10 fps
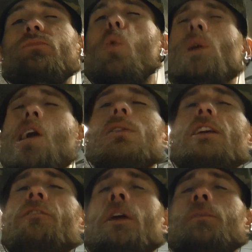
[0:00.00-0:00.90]
We are
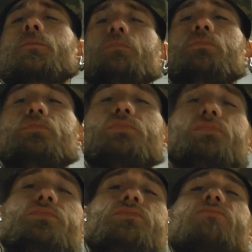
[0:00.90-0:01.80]
living.
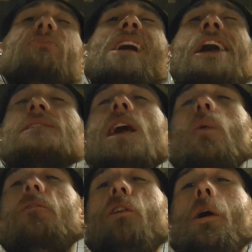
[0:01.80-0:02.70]
Here's how
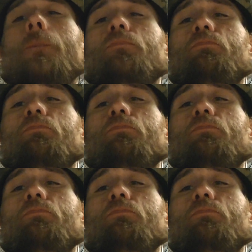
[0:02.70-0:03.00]
we feel.